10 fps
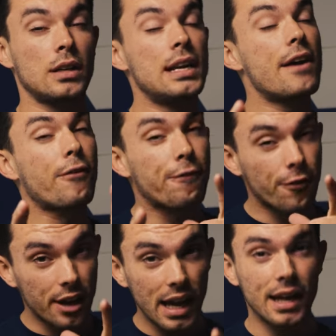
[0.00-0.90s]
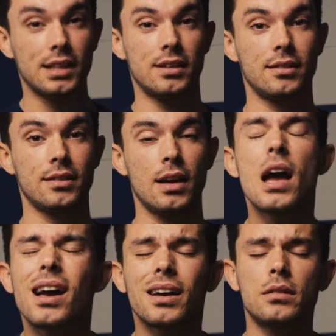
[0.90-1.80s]
never forget.
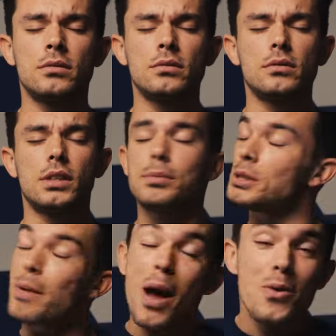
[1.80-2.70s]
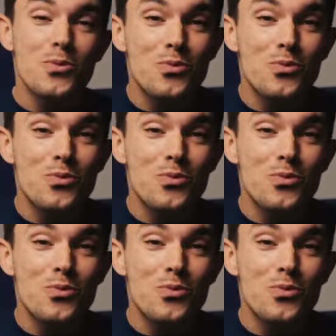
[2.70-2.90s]
Mm, keep it about,